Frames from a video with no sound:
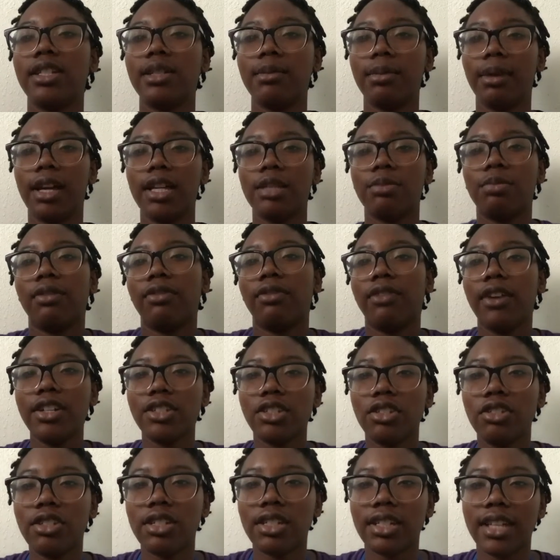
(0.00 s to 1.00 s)
information, because
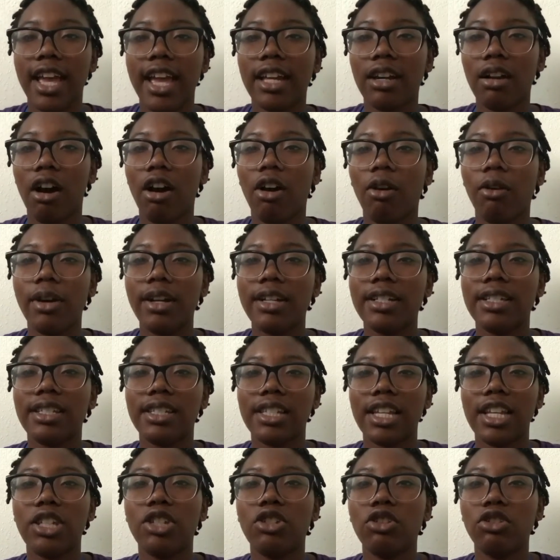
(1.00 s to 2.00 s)
professors can't
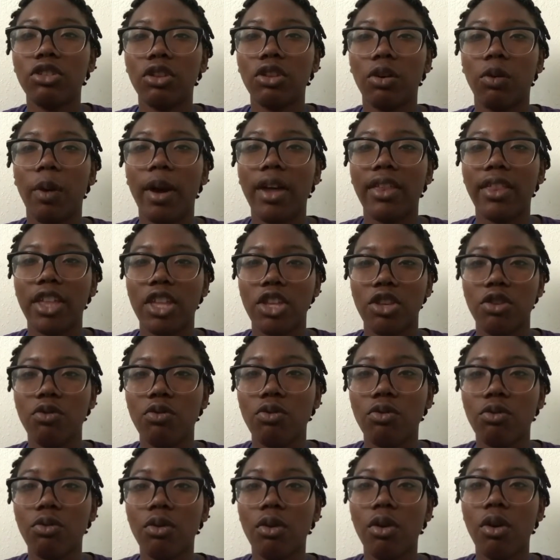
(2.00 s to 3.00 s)
always teach you the way that
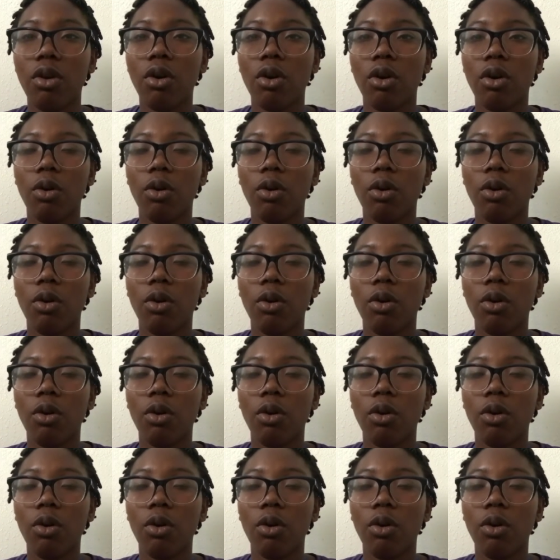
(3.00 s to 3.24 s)
you